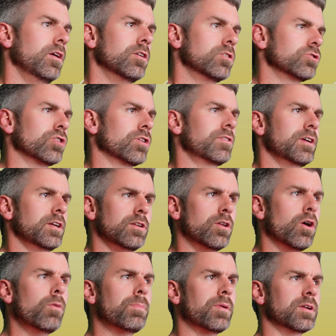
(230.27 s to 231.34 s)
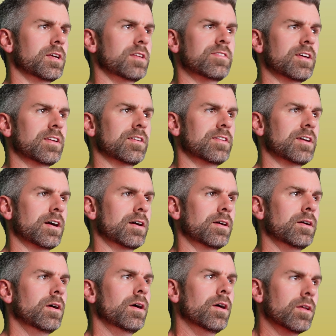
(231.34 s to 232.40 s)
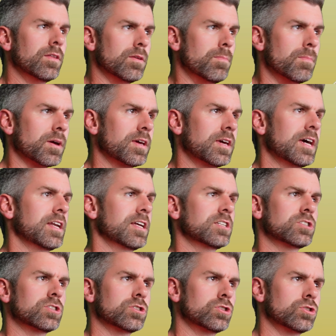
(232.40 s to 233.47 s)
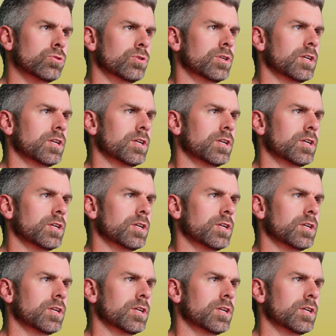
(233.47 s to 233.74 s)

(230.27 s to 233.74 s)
Sorry, no pun intended there. The mechanics suit the